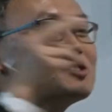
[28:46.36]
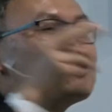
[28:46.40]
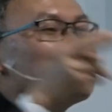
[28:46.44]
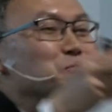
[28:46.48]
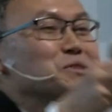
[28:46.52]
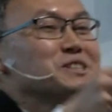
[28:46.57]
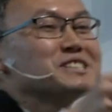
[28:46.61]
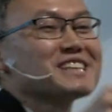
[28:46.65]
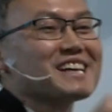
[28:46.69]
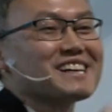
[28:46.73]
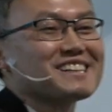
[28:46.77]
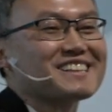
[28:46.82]

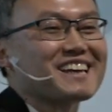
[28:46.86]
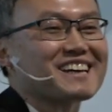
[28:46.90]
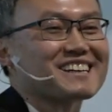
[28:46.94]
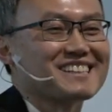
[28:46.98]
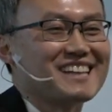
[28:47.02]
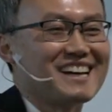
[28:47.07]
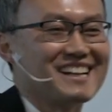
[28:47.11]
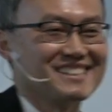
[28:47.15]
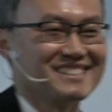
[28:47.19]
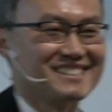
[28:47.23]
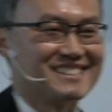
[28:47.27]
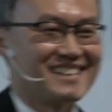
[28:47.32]
Missile
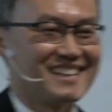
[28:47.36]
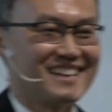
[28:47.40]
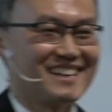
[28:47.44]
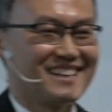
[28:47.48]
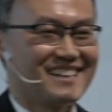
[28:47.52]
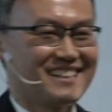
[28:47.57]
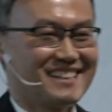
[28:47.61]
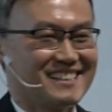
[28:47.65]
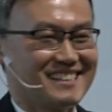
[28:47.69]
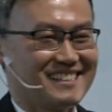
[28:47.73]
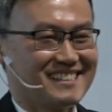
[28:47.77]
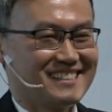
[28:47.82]
technology.
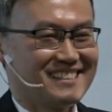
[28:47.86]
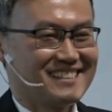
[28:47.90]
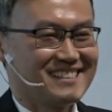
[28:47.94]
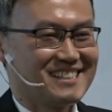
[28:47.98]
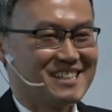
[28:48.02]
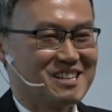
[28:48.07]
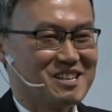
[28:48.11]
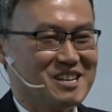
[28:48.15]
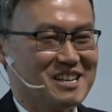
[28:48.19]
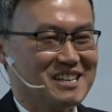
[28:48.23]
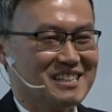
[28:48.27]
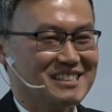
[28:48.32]

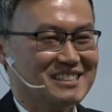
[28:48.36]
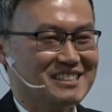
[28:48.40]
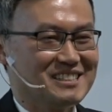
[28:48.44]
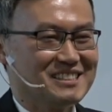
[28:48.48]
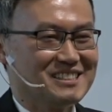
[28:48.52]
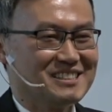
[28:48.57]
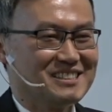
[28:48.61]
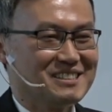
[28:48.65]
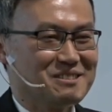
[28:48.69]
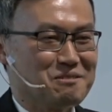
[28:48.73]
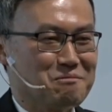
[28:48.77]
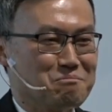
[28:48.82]

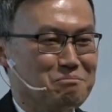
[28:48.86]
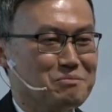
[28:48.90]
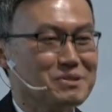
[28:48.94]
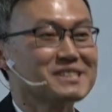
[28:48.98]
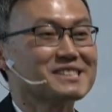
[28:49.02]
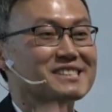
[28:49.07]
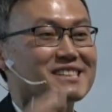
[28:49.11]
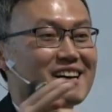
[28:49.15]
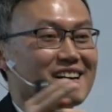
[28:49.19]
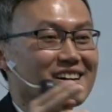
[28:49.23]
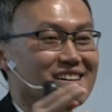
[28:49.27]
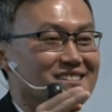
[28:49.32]

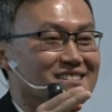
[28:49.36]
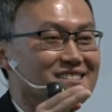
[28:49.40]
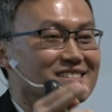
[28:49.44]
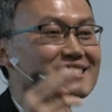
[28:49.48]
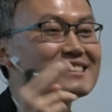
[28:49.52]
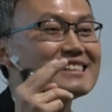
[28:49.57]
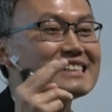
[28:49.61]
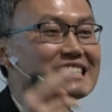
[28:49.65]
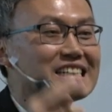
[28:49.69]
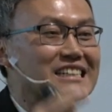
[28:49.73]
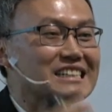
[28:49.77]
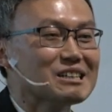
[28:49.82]

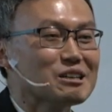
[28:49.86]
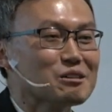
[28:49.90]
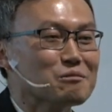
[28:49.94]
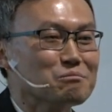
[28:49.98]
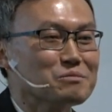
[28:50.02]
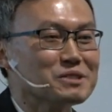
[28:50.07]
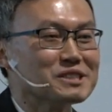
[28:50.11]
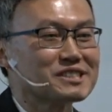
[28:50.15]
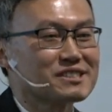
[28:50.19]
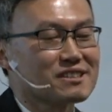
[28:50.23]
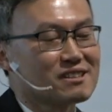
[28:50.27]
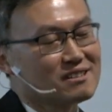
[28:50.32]
Missile,
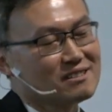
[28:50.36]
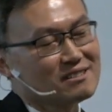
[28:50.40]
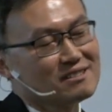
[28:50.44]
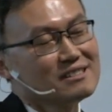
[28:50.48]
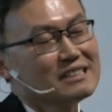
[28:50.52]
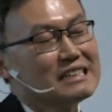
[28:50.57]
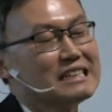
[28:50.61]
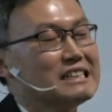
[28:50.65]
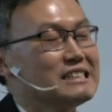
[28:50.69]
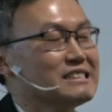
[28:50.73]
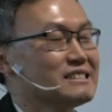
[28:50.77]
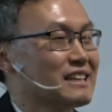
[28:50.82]

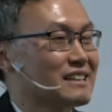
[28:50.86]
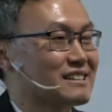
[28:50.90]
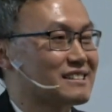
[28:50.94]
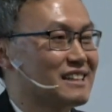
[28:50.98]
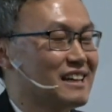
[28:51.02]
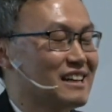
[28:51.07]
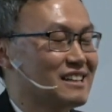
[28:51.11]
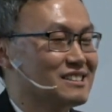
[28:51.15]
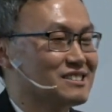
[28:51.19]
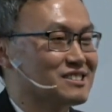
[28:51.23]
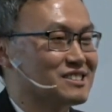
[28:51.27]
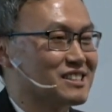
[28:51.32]
missile
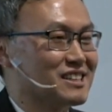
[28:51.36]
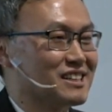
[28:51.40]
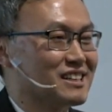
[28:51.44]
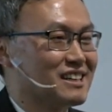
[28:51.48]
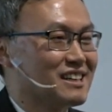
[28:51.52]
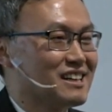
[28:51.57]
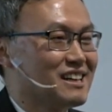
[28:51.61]
technology.